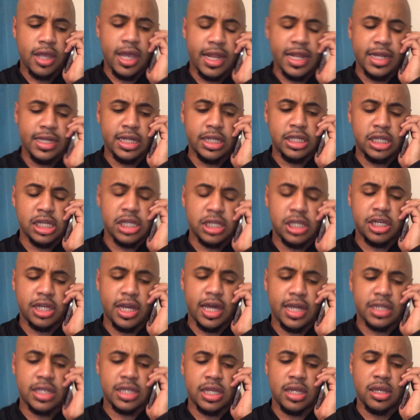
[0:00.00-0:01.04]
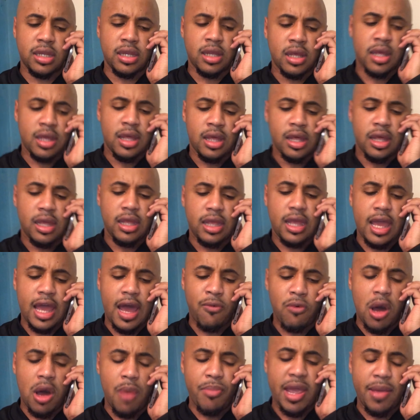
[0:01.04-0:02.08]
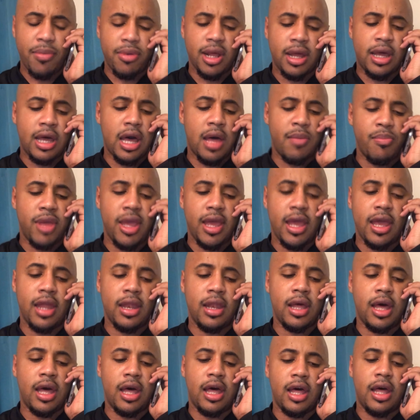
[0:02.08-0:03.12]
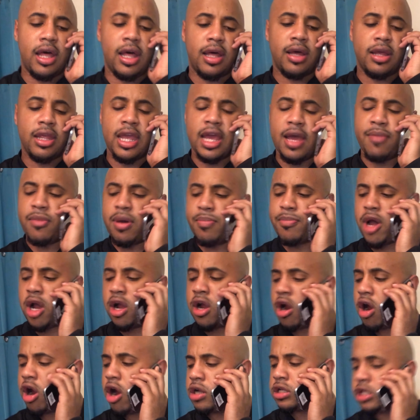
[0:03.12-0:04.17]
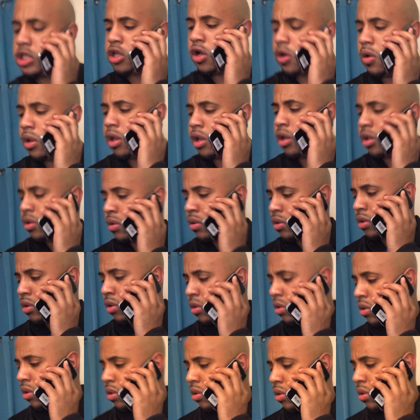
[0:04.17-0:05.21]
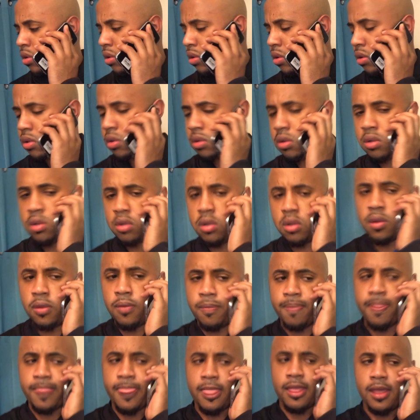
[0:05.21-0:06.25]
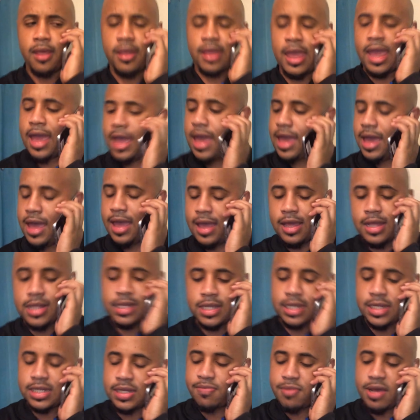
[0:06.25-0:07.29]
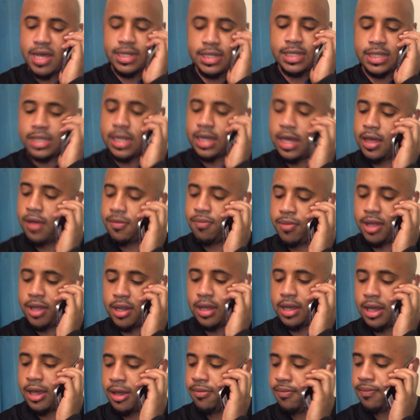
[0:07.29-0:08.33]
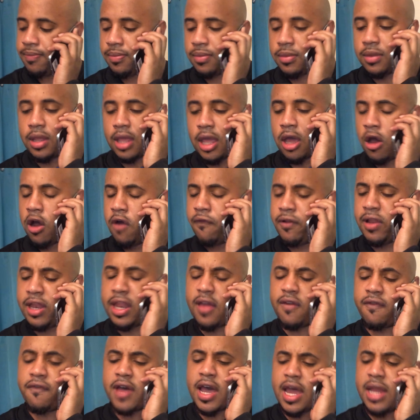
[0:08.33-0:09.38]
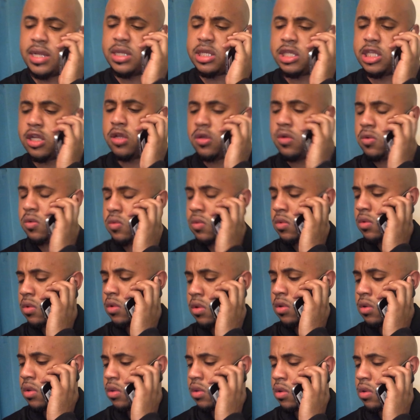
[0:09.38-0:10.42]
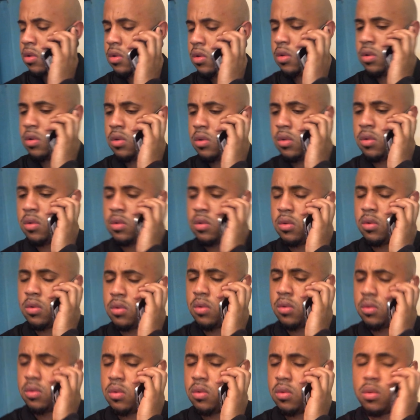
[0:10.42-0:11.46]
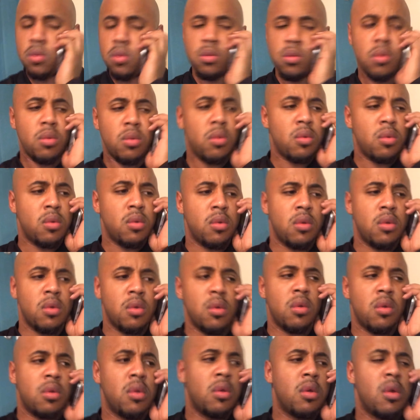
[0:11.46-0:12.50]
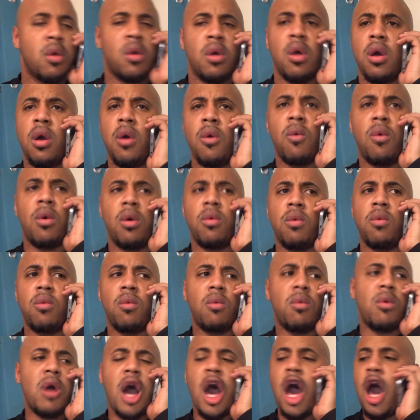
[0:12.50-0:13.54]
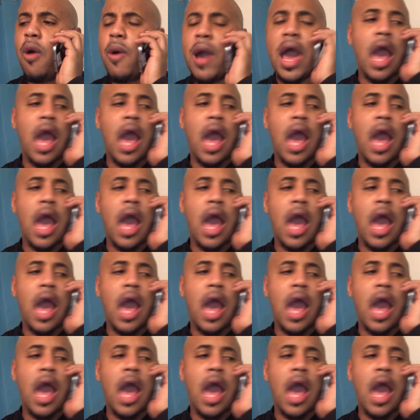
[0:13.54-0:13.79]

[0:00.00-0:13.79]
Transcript: Yeah, this is Justin. Yeah, I won't be able to come in. Uh, yeah, my, my car's stolen. God damn it, that's messed up. Yeah, it's, it's messed up, but um, yeah, hopefully they find it soon. I don't care about your car because somebody just stole your job. Cause you're oh,